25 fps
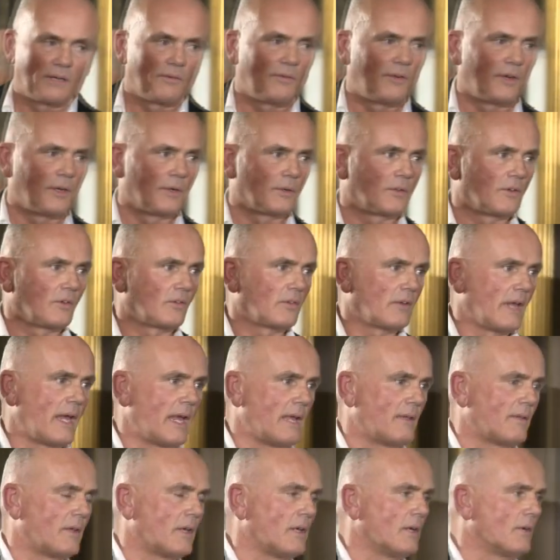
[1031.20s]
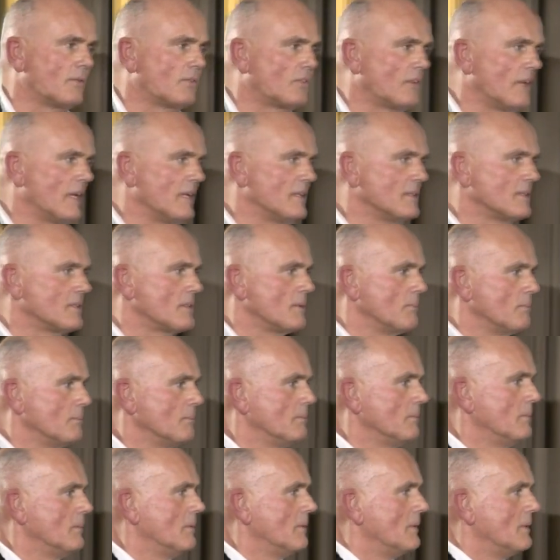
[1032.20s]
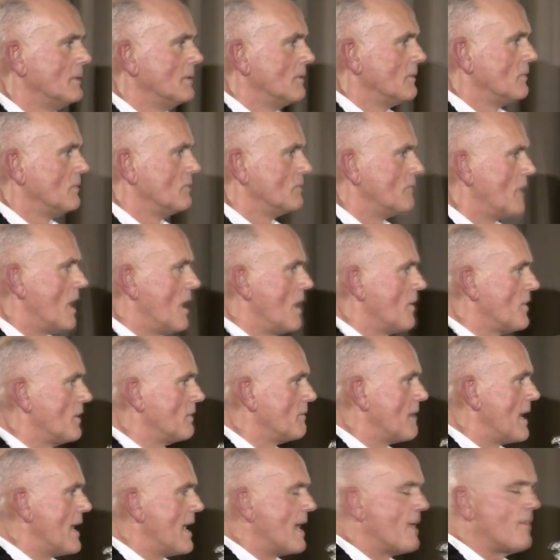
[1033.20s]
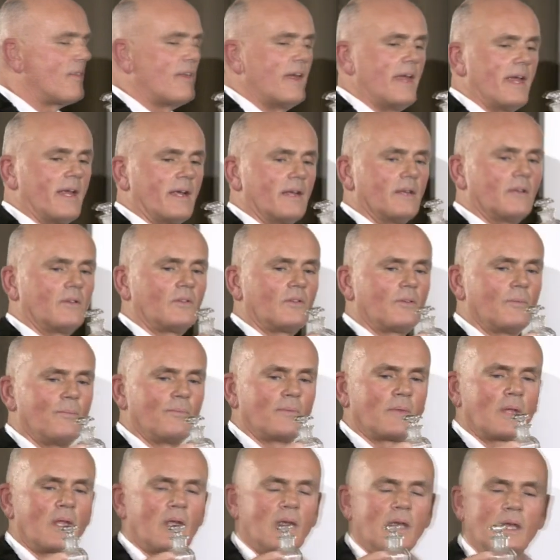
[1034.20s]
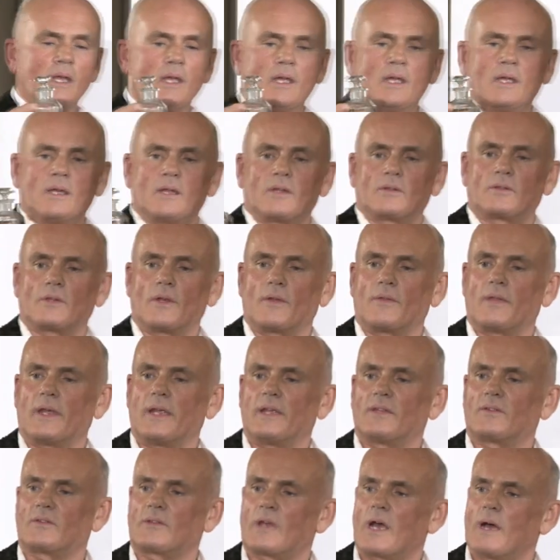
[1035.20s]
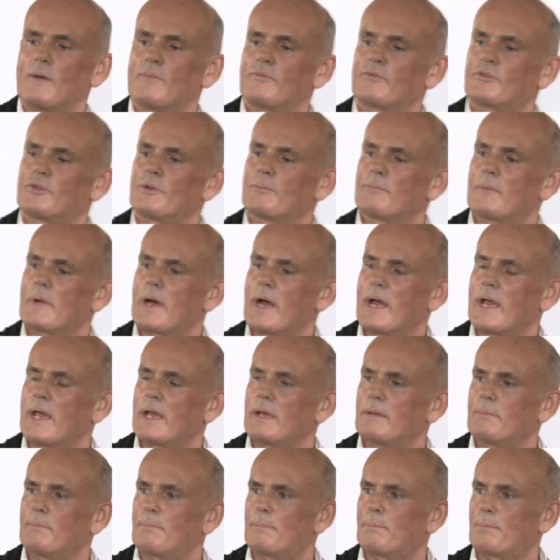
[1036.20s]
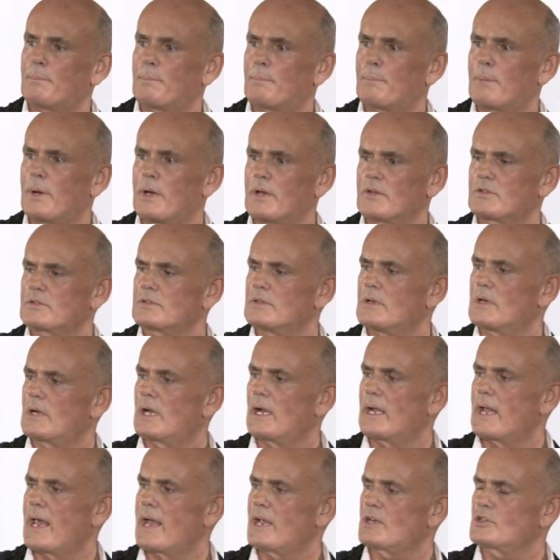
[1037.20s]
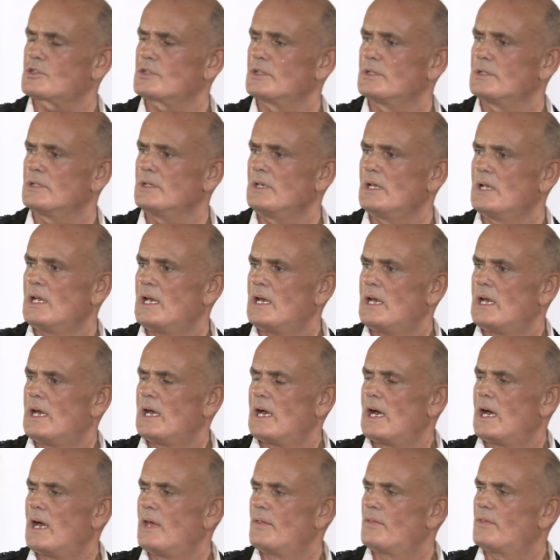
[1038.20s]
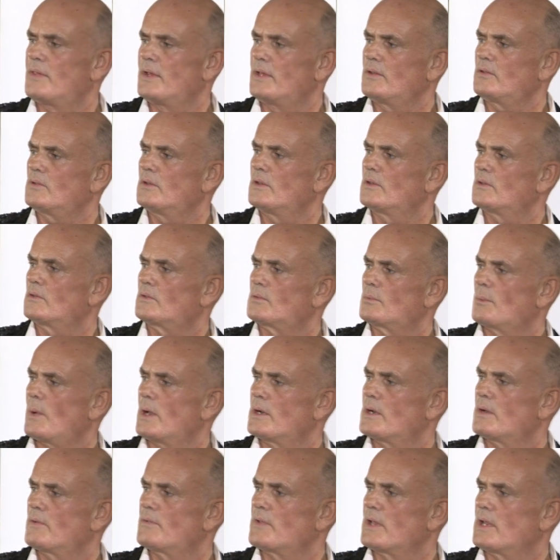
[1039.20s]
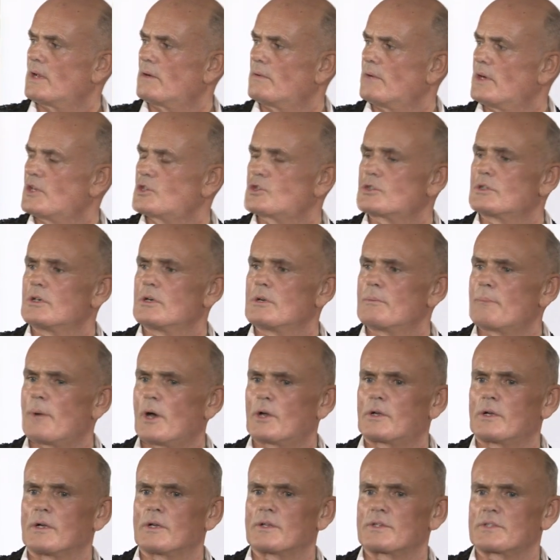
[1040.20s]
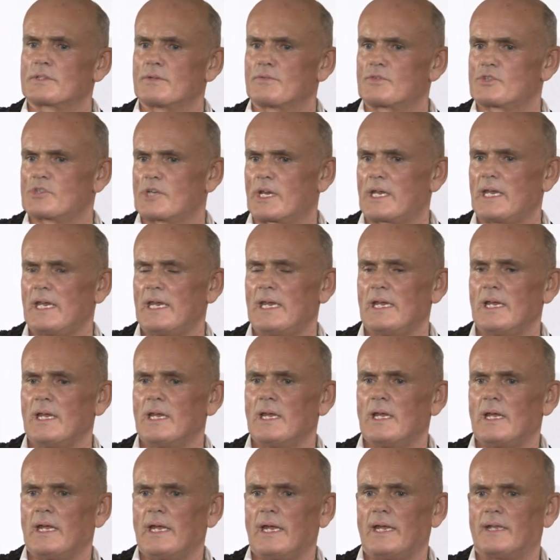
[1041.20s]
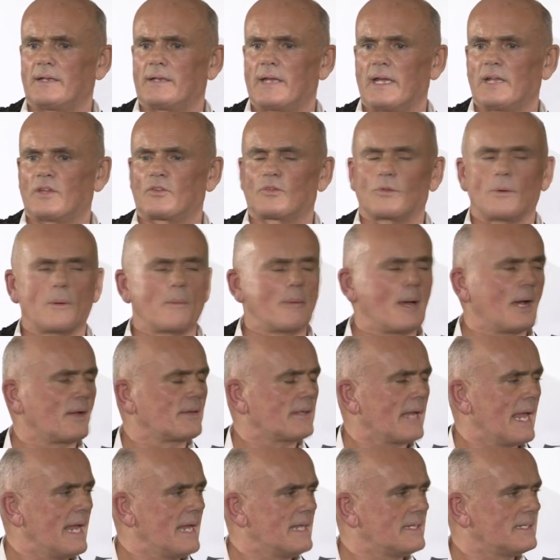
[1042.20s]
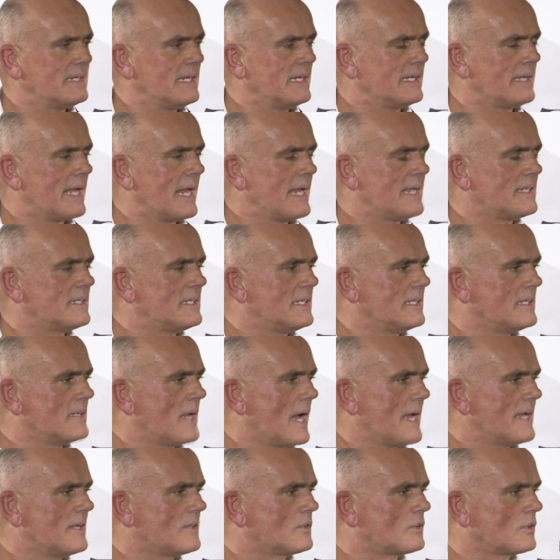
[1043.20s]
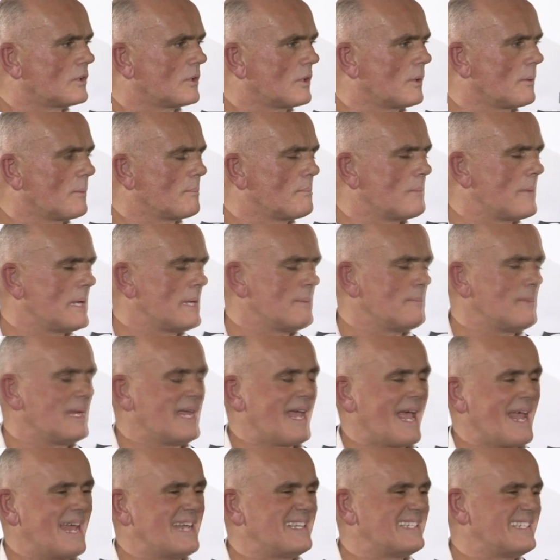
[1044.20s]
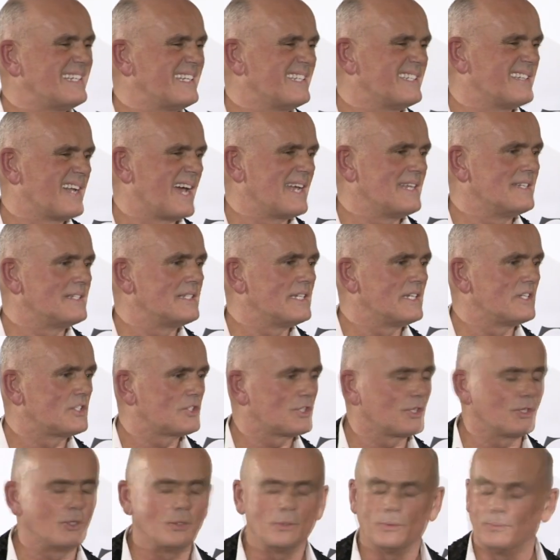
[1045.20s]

for you to say that you've seen some rather rare things. So these come from my personal collection, and this is one of the original bottles of Jicky. It dates from about 1889 to maybe 1892.